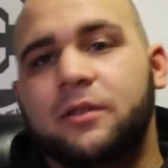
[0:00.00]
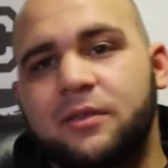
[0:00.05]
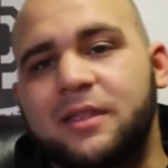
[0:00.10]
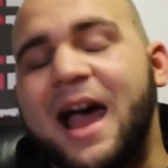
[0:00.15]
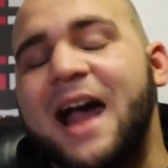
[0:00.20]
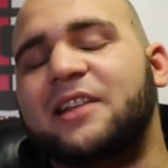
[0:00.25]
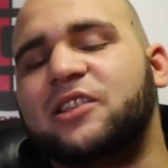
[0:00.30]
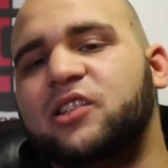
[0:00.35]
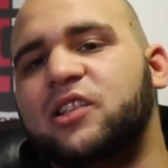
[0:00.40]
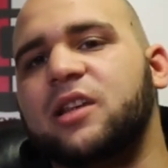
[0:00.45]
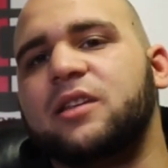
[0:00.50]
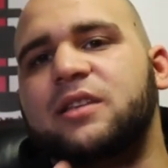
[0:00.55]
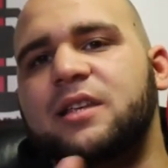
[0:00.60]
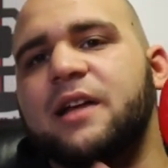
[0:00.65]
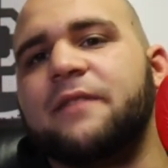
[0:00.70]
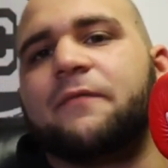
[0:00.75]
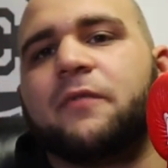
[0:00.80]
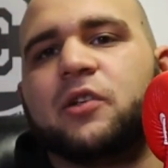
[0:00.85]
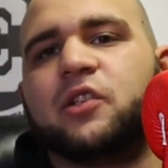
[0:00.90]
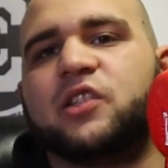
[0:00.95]
That's the
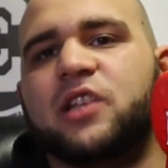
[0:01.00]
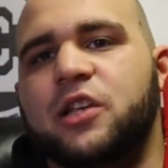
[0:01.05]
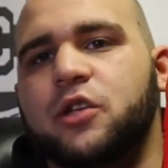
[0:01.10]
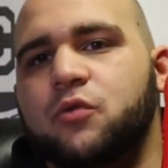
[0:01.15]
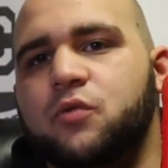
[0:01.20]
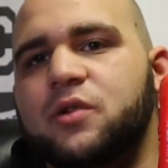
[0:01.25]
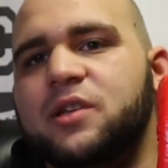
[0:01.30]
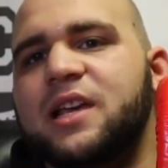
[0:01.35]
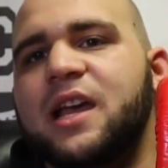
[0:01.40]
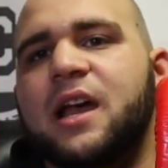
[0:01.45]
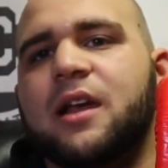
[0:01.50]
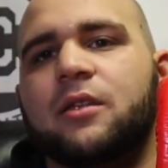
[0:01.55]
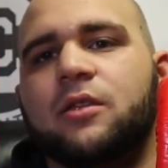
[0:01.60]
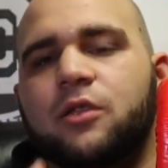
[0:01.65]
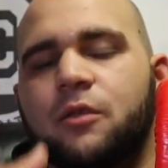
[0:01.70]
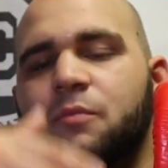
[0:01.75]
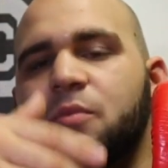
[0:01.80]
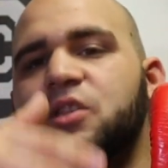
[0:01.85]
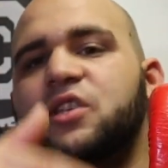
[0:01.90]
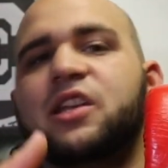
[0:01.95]
difference that you get.
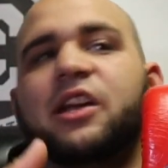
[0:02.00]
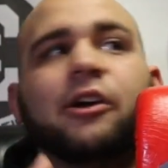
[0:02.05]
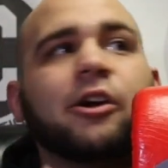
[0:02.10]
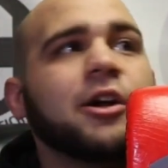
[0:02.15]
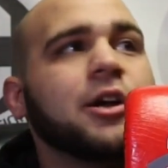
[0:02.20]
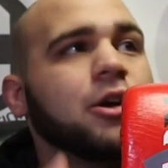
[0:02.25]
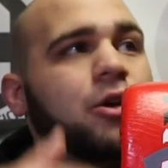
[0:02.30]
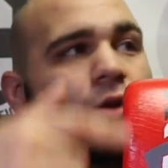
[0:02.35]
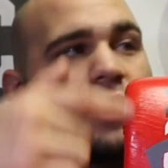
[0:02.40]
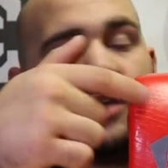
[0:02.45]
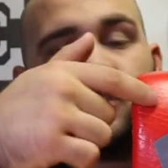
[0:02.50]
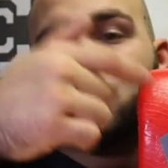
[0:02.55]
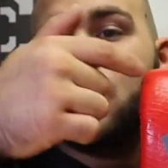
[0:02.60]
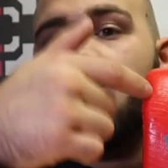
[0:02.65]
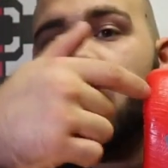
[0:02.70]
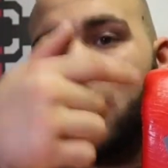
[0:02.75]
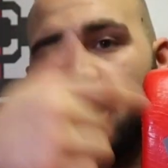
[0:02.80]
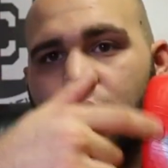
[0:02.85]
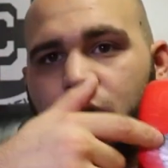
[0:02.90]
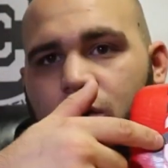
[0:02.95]
The material is
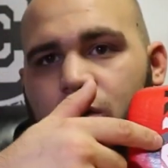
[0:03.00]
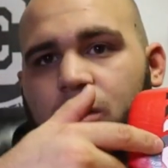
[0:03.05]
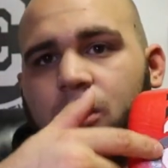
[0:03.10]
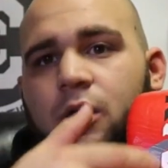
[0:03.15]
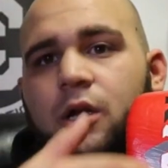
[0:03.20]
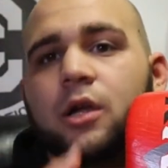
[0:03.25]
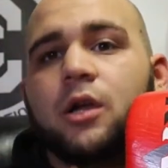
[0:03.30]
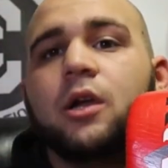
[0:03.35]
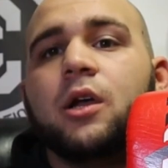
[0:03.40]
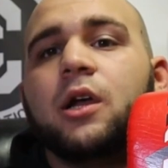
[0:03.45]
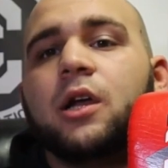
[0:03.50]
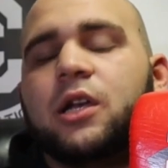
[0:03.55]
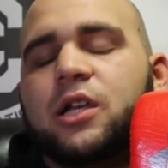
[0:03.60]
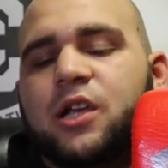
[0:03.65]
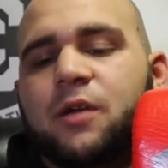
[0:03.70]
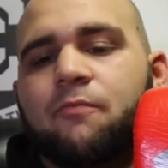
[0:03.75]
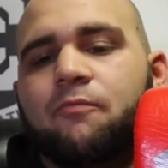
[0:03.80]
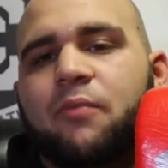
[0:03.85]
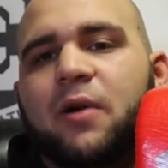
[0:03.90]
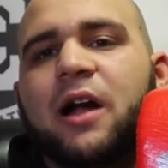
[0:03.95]
harder.
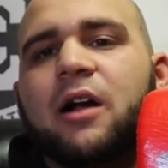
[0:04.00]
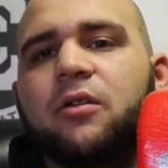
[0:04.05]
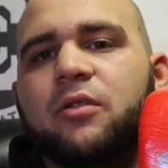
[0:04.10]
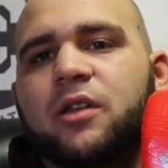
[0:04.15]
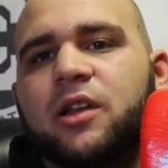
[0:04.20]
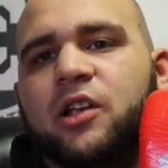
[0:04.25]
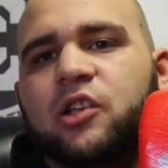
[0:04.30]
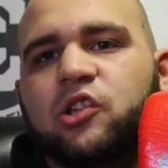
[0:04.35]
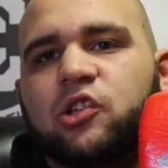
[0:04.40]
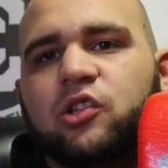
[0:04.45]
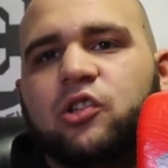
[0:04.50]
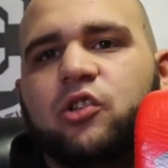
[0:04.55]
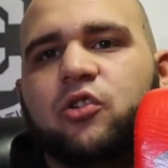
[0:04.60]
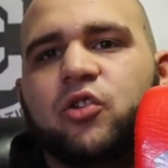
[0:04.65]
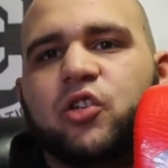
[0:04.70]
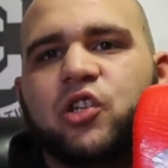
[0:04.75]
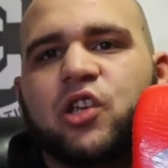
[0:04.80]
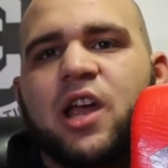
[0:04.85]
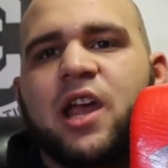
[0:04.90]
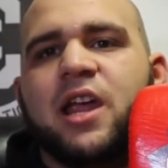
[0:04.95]
Compare this
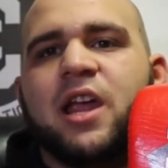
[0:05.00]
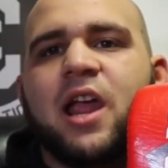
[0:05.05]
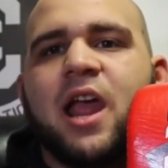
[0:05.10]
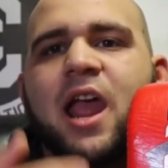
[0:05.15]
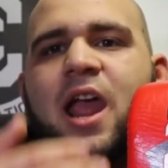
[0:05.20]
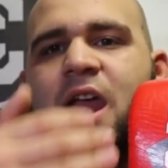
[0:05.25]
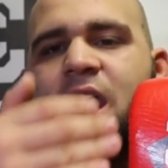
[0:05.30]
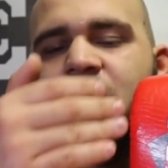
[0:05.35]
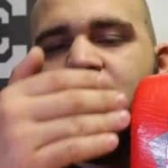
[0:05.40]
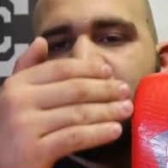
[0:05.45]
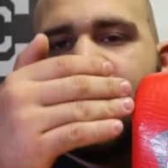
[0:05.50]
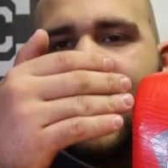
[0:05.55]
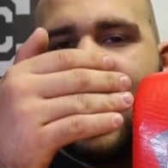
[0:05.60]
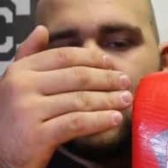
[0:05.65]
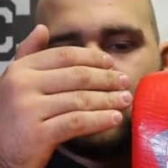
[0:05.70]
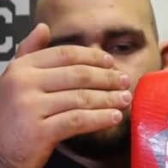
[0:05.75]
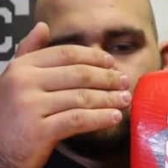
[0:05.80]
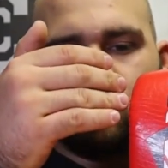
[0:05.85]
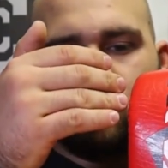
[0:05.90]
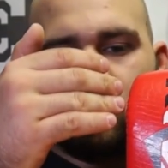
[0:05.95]
to, say, an
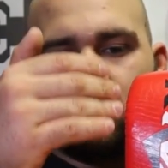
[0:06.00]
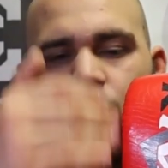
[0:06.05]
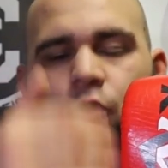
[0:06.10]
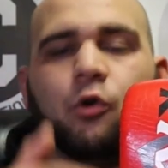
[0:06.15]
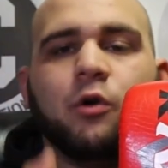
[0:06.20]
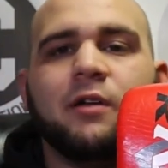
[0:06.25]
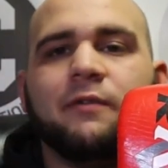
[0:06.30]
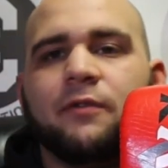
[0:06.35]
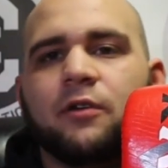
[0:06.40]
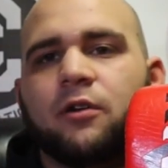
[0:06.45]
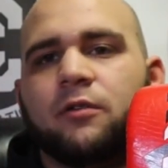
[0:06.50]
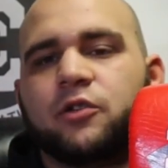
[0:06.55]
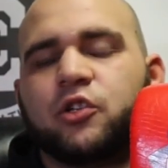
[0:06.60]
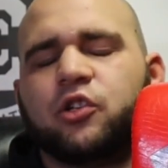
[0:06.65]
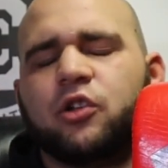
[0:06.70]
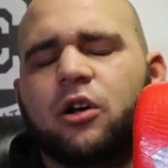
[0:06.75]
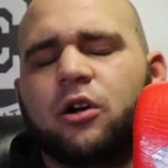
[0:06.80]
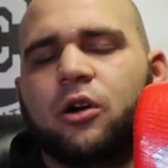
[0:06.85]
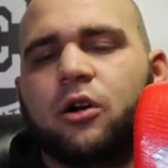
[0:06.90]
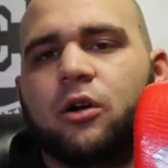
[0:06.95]
actual Louisville
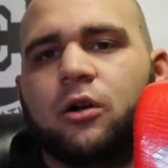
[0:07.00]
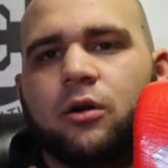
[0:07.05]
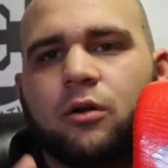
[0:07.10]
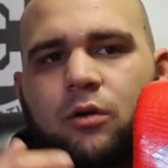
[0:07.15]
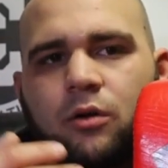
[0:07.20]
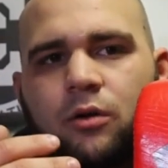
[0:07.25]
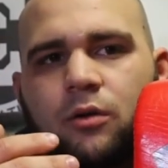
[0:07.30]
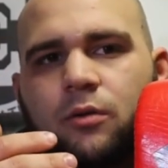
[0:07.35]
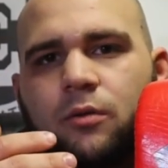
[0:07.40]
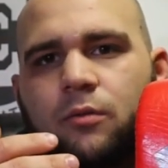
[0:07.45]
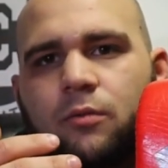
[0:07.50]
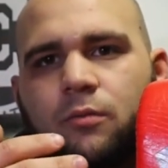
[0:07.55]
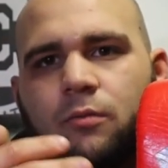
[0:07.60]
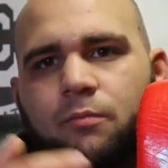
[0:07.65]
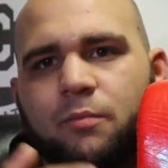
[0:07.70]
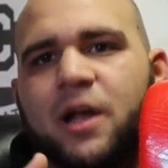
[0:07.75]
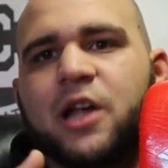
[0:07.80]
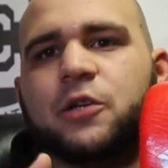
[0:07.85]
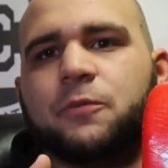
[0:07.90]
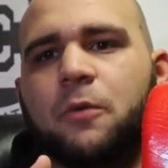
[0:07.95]
Slugger
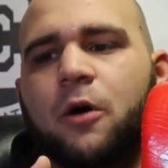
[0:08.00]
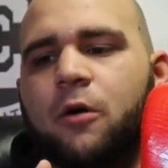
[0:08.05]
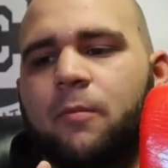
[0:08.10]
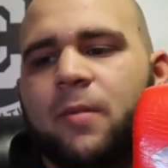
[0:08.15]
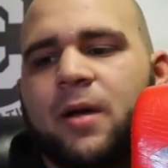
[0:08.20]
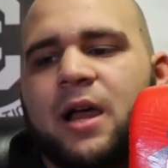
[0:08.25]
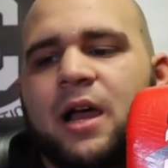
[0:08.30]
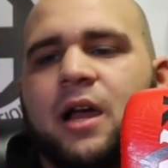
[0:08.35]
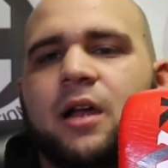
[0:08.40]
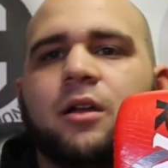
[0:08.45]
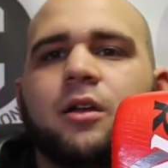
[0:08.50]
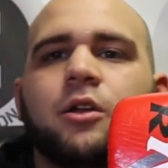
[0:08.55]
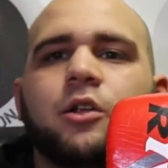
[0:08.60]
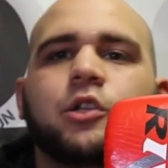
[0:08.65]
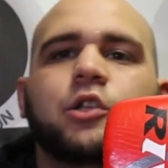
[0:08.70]
baseball bat